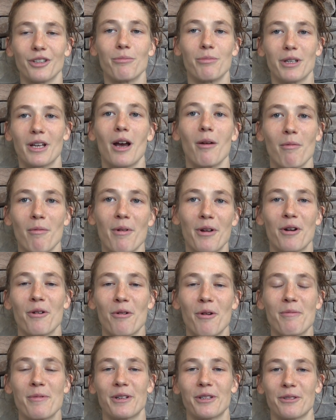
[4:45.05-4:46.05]
become a better
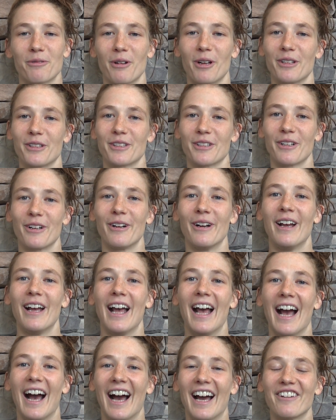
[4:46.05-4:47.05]
woman as well. So
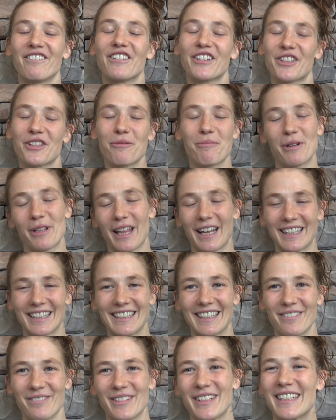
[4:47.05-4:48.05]
I feel super
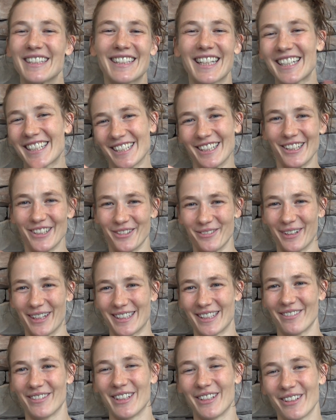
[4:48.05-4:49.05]
lucky to be in such close
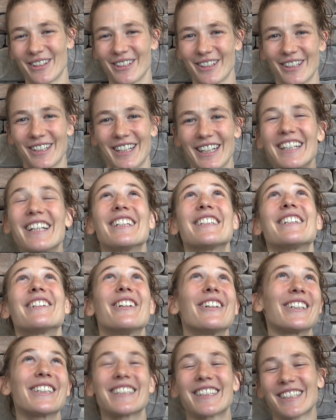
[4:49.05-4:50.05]
proximity with her. And of
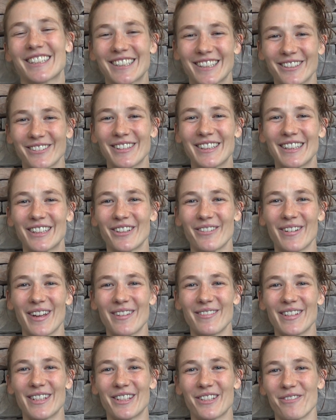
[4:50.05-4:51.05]
course, her sweet little
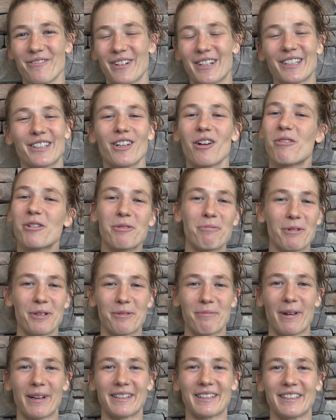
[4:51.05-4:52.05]
babies who bring so much
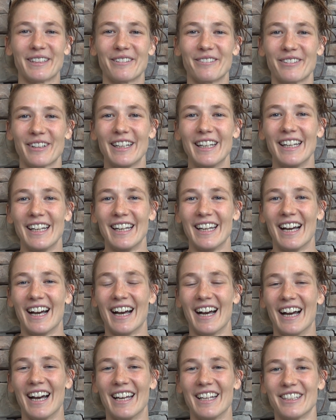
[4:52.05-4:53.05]
perspective
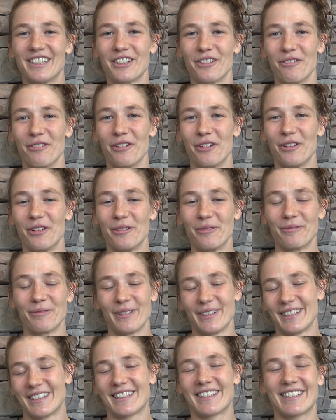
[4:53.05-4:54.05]
into the
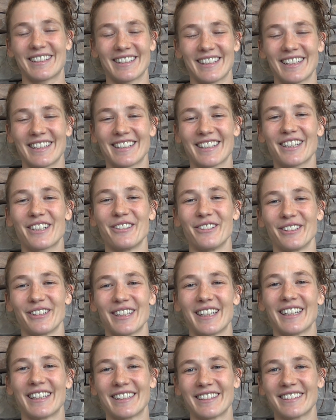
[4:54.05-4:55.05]
room. It's a cool
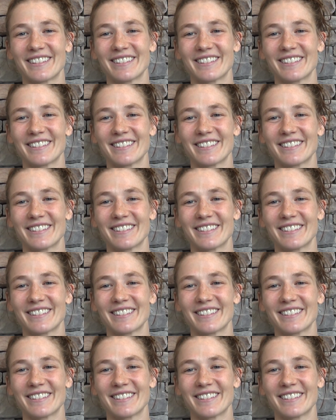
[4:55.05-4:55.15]
thing.